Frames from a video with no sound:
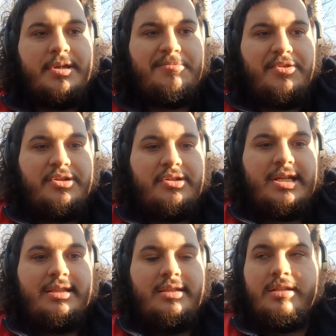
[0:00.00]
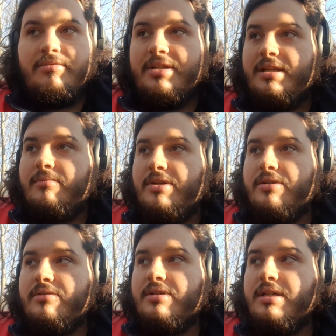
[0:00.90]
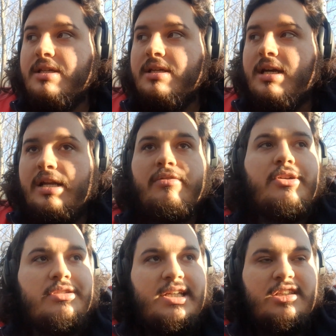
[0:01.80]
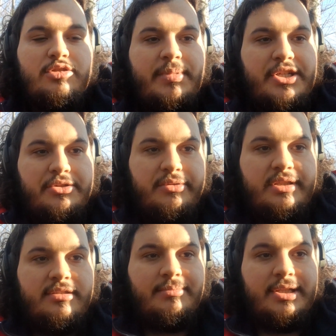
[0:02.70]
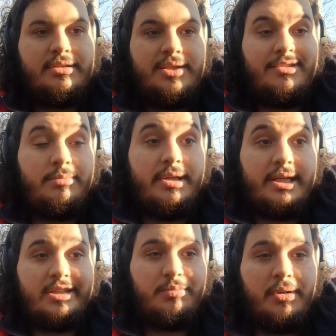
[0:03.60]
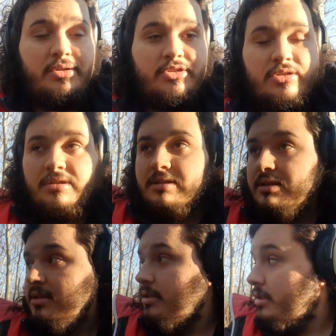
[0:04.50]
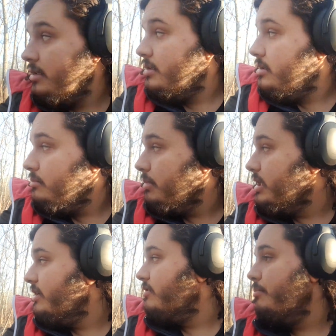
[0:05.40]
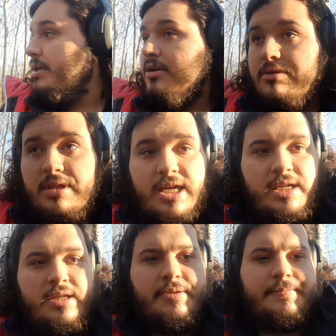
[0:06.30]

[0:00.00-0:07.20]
people. You can't deal with them, And of course he had a special reason, because he was being exposed. But even beyond that,